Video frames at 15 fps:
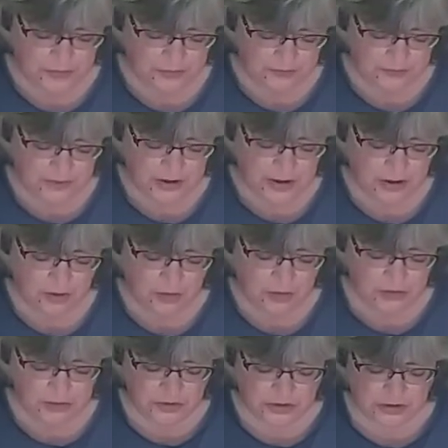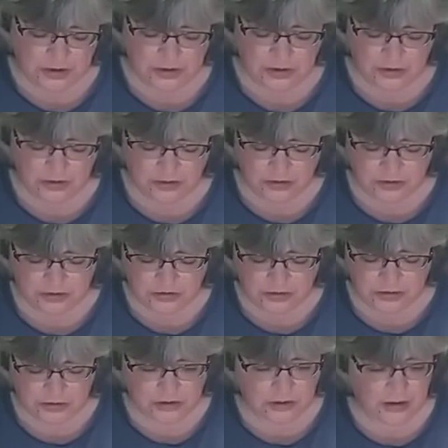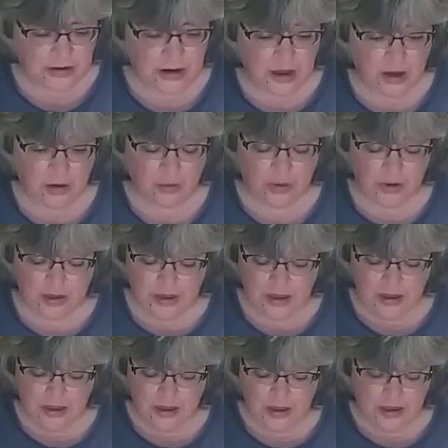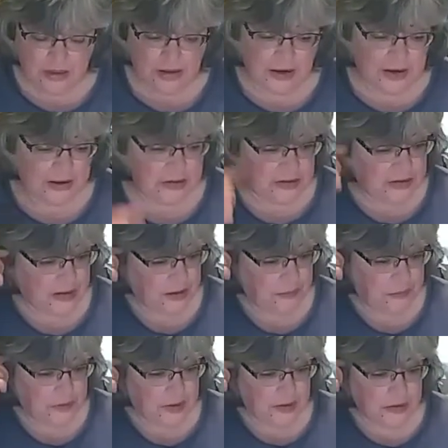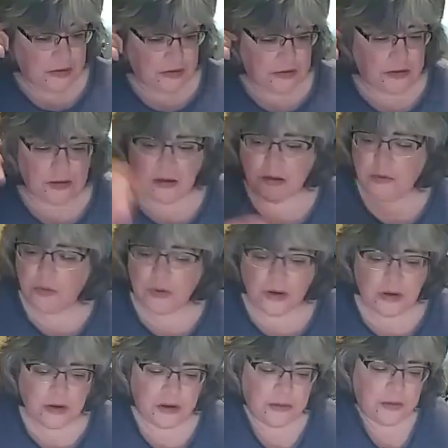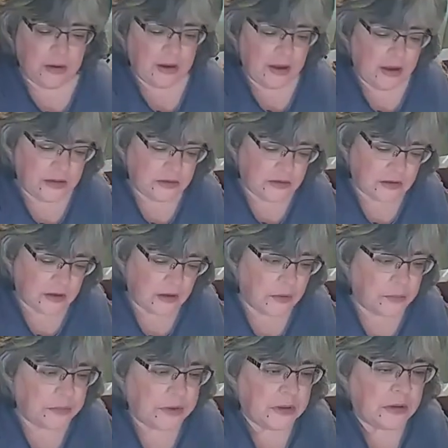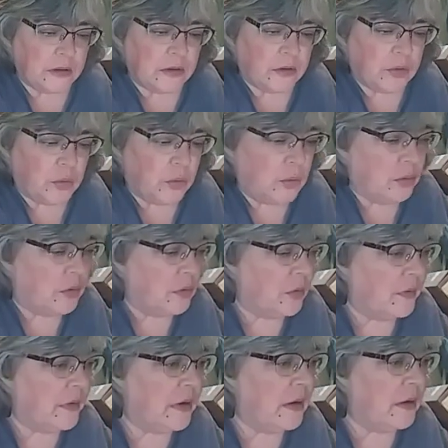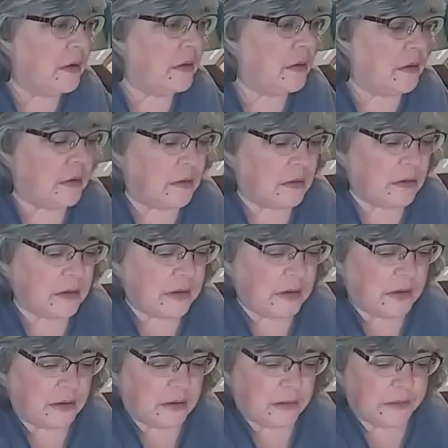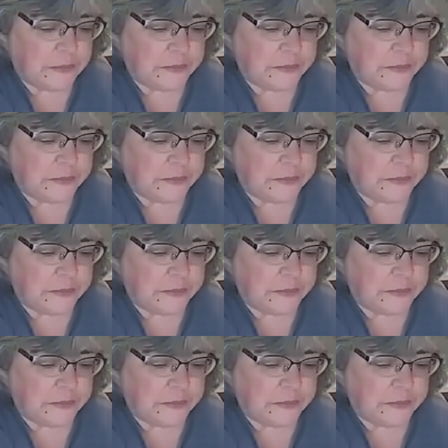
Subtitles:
for now, I'm just going to let this lie. Now, the next step is, and what did I had sculpting tools over here earlier.